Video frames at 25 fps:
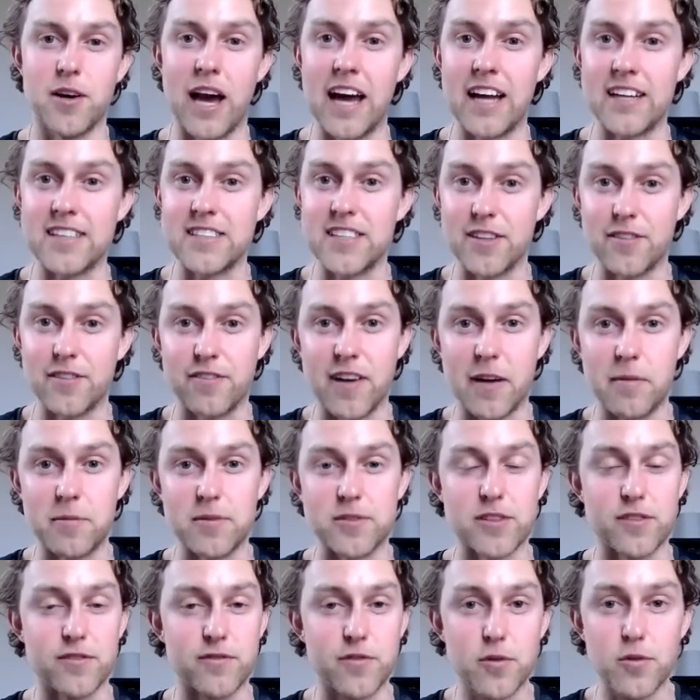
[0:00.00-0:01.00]

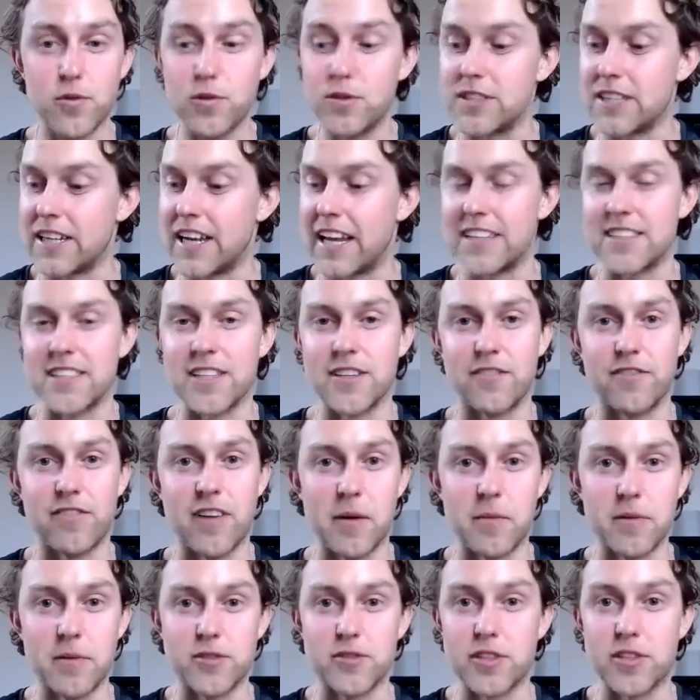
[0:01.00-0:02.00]
Anti-inflammatory foods and
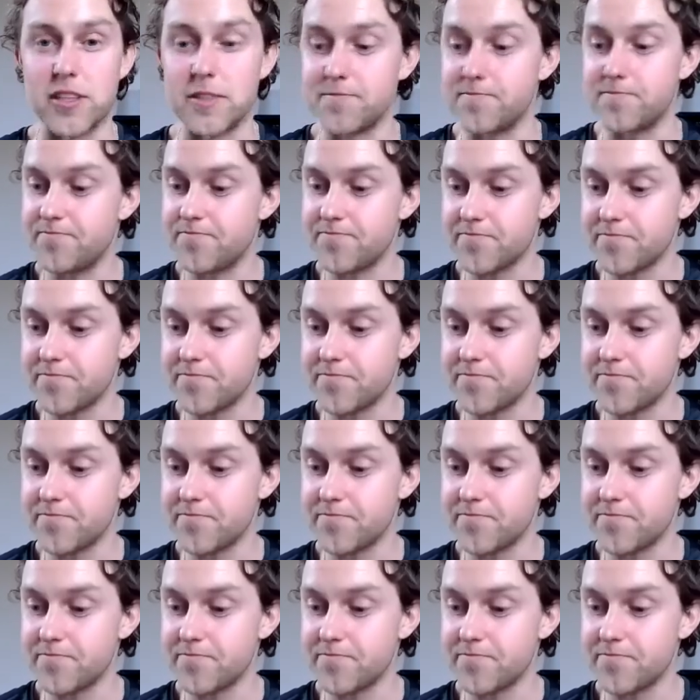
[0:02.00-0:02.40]
anti-inflammatory